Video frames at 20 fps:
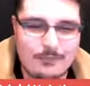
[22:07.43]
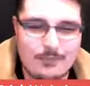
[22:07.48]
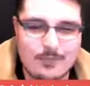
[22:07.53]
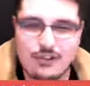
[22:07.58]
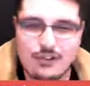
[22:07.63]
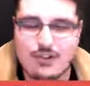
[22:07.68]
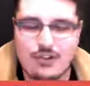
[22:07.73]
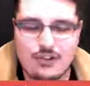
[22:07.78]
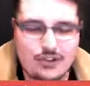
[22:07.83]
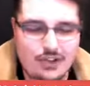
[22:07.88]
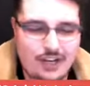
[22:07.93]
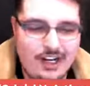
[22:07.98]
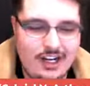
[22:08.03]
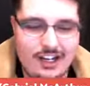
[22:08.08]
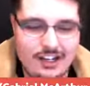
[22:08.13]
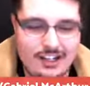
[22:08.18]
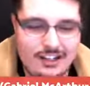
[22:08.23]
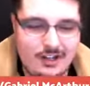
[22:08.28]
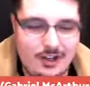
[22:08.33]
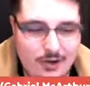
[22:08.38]

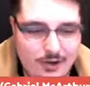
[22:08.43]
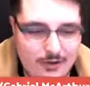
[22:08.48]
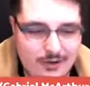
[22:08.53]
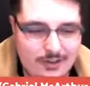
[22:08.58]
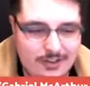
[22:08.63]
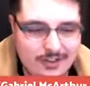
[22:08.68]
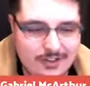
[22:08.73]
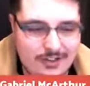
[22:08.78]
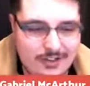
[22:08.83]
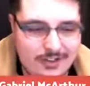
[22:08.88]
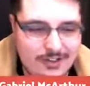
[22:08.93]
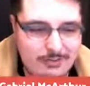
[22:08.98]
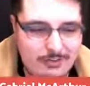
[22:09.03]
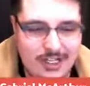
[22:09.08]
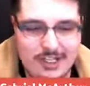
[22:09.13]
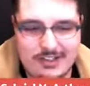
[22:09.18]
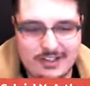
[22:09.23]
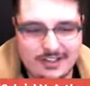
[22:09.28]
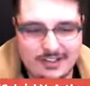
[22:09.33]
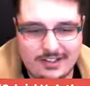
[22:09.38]
Jedi Code,
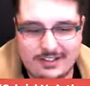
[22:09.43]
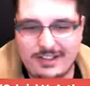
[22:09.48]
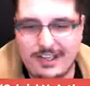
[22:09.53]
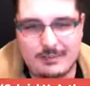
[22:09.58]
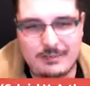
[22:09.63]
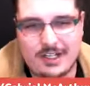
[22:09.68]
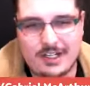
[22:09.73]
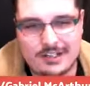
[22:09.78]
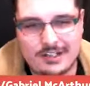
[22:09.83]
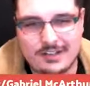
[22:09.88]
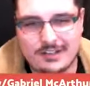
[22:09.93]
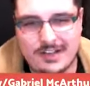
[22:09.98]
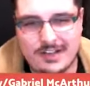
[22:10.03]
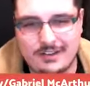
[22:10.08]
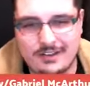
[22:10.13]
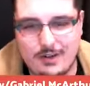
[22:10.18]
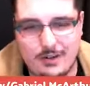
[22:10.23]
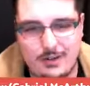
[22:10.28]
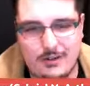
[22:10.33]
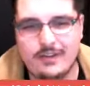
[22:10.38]
basically, I'm not going to cite
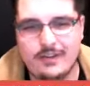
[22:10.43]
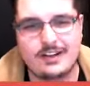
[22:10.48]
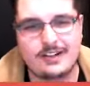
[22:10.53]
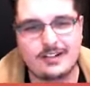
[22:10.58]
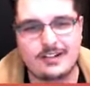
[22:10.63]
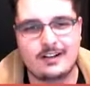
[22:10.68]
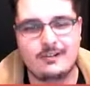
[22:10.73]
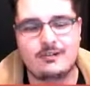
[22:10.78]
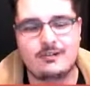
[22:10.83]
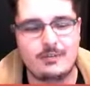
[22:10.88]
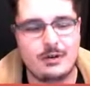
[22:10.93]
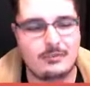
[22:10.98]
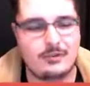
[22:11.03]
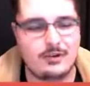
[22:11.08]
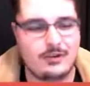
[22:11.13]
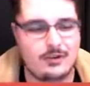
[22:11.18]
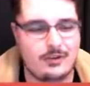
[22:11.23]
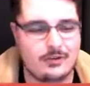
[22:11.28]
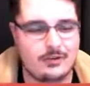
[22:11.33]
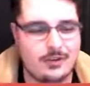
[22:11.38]
the whole thing because I don't remember
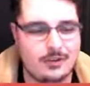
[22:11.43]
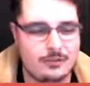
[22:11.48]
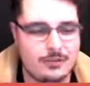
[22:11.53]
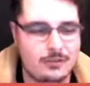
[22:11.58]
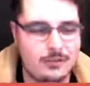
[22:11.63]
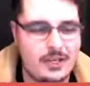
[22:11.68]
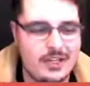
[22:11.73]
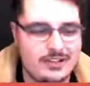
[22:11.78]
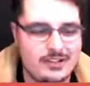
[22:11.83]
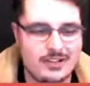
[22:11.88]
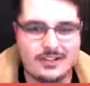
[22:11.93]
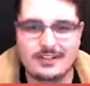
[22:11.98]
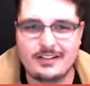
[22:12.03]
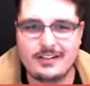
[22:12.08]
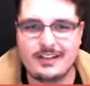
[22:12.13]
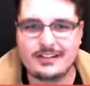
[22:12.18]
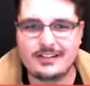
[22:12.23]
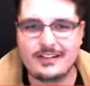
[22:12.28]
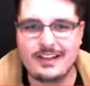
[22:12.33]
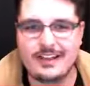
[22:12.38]
the whole thing, but basically
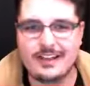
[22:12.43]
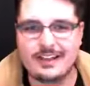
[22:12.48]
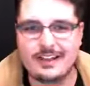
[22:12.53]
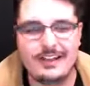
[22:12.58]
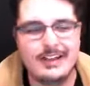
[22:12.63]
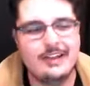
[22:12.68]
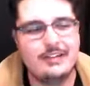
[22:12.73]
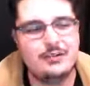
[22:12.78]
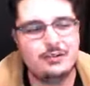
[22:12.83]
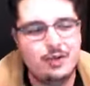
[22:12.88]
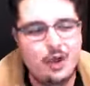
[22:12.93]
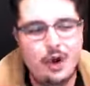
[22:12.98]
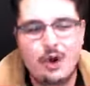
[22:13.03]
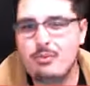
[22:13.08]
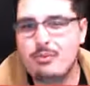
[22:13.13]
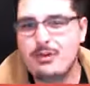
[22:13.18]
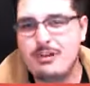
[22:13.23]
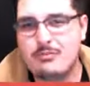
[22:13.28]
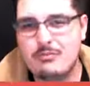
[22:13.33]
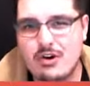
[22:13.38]
it's like, don't
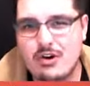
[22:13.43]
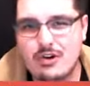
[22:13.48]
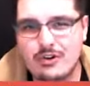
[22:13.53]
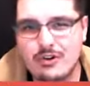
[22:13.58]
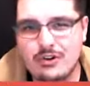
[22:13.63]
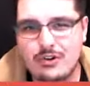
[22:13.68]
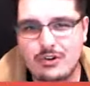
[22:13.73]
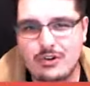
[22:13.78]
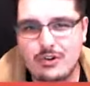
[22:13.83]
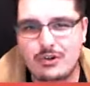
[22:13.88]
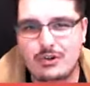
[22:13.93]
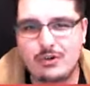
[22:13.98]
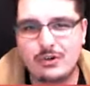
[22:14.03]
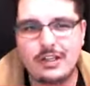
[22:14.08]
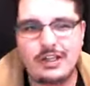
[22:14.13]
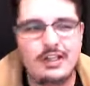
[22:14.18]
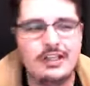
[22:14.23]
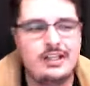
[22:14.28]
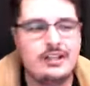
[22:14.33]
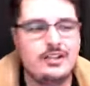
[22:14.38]
be emotional,
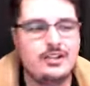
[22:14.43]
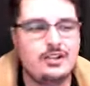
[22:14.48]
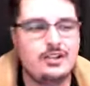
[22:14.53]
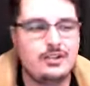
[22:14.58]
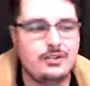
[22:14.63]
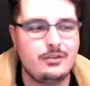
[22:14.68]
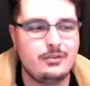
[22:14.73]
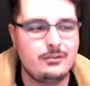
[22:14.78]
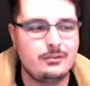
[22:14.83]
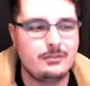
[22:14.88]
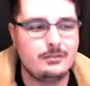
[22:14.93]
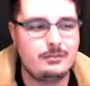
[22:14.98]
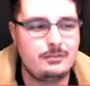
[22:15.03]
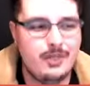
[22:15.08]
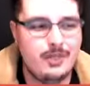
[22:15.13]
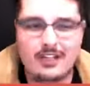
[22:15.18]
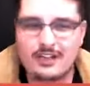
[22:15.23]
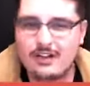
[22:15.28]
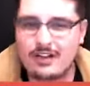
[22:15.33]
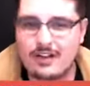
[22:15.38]

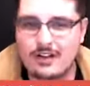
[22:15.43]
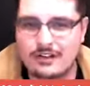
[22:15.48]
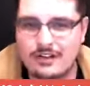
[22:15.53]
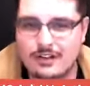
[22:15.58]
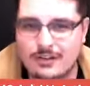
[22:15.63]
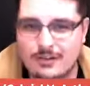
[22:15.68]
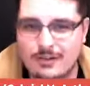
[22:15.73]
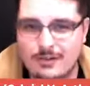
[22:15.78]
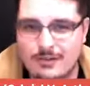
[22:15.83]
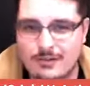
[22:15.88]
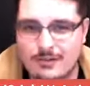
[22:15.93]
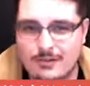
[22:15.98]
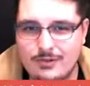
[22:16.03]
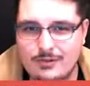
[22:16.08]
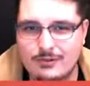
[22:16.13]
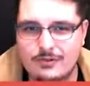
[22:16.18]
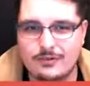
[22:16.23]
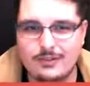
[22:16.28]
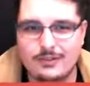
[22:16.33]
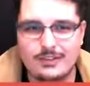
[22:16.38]
be
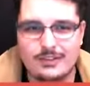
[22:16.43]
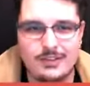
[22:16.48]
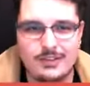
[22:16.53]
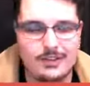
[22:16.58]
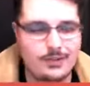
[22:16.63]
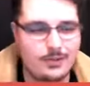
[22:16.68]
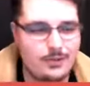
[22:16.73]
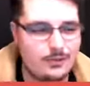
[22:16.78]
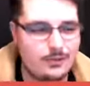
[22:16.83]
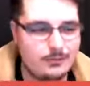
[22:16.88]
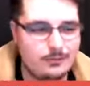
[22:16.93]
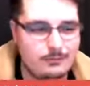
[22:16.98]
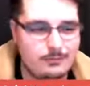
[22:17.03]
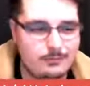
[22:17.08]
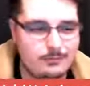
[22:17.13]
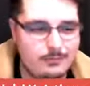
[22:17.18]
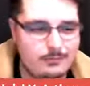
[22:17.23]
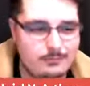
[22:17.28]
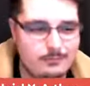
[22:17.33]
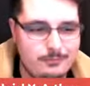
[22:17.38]
logical,
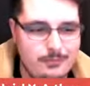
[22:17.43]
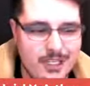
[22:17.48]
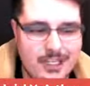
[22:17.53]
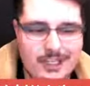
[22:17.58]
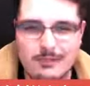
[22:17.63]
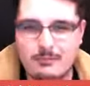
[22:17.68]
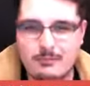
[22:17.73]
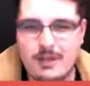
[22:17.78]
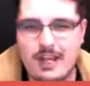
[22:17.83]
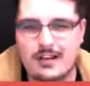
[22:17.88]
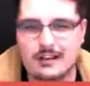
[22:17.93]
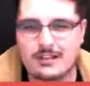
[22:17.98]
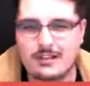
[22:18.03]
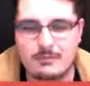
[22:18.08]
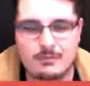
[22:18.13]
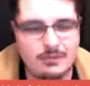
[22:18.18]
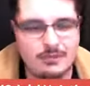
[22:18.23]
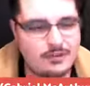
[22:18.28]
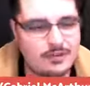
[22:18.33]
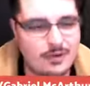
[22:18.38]
be compassionate,
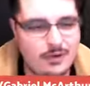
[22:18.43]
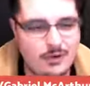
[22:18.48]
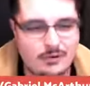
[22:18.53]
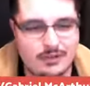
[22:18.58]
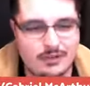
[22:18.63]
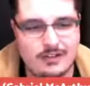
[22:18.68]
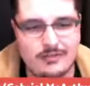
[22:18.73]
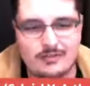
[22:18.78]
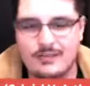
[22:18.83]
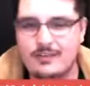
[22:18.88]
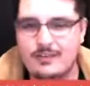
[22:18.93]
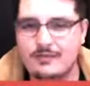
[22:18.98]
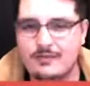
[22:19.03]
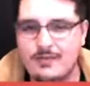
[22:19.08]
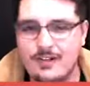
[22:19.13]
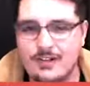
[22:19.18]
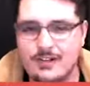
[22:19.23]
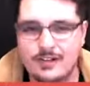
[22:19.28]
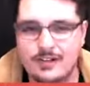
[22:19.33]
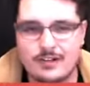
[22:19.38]
but don't give in to
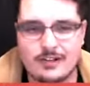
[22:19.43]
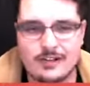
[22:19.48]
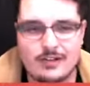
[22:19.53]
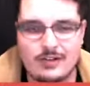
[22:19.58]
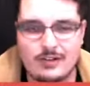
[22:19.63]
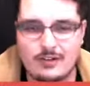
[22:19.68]
fear